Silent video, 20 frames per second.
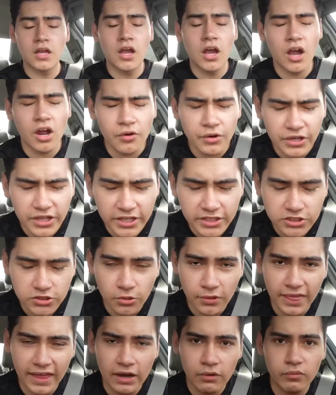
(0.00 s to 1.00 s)
Alright guys,
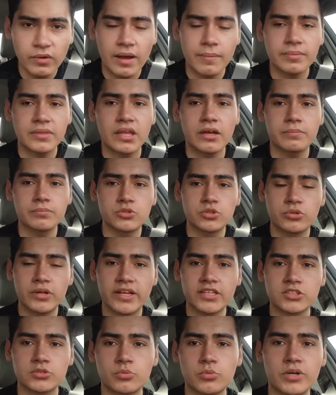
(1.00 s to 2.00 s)
so that wrapped up
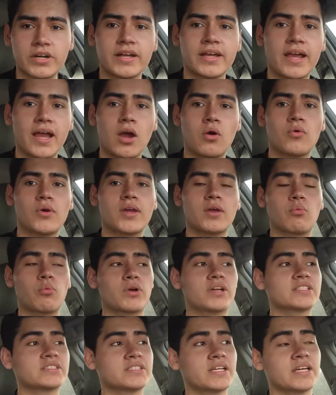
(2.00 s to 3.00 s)
today's workout. It
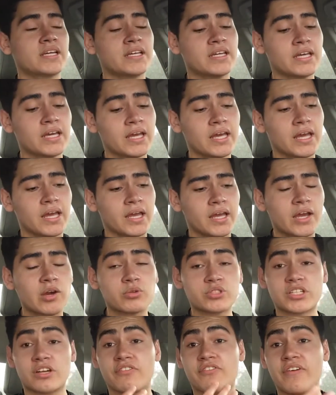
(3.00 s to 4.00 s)

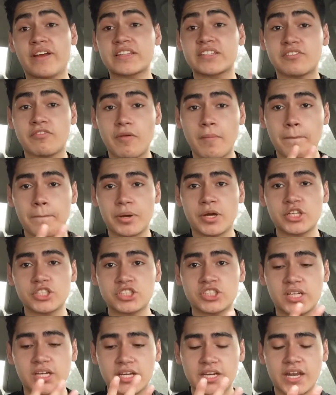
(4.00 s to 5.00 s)
was an effective
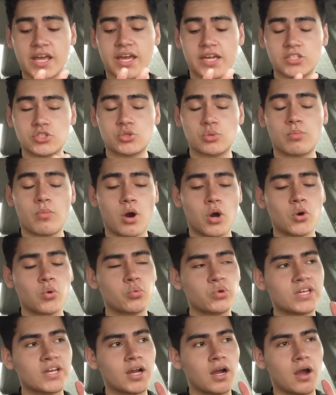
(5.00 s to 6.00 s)
push day. Tomorrow
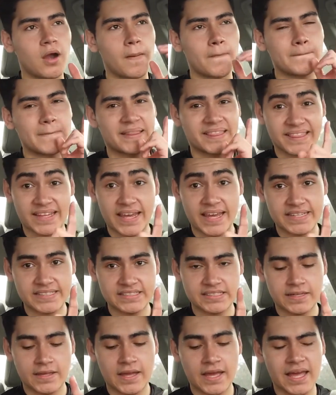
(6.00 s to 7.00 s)
we got
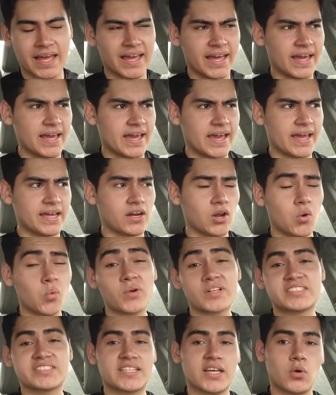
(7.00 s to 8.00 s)
legs, and on
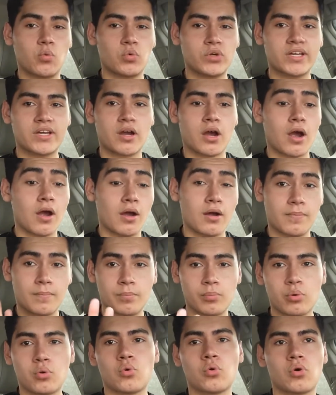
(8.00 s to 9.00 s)
Wednesday we got
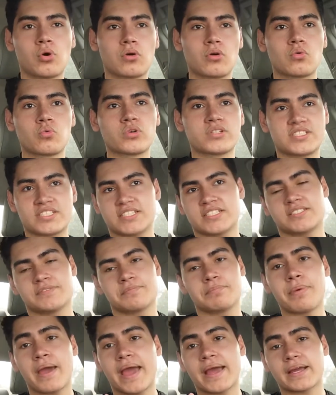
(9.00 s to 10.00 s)
pull, which
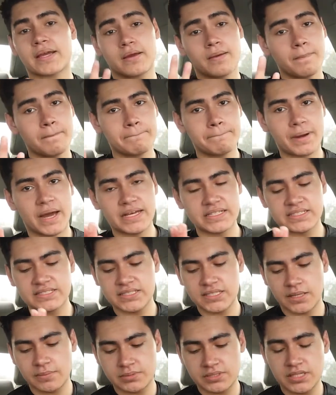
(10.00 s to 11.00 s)
is back and
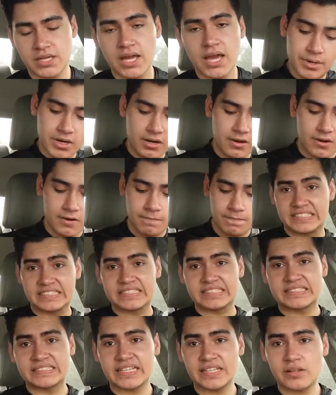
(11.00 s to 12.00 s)
biceps. But
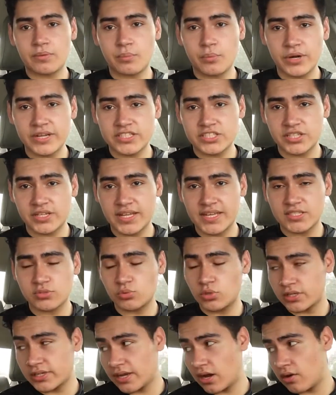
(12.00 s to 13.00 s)
to celebrate
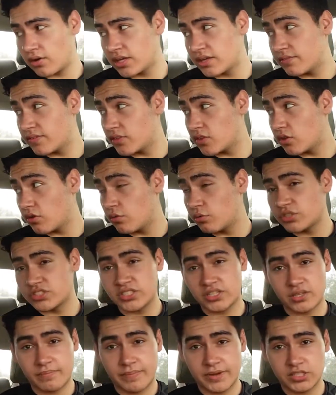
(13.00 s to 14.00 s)
today's workout, even though it
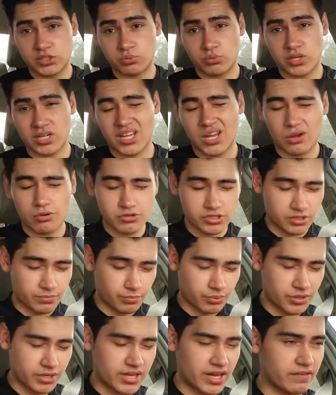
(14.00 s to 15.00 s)
wasn't the best workout, it was
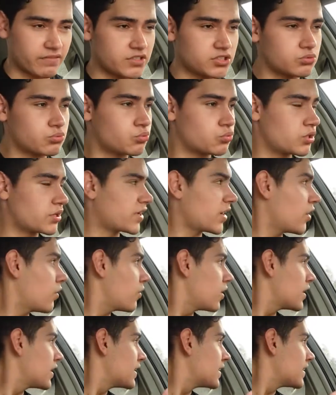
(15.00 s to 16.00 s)
a pretty average workout.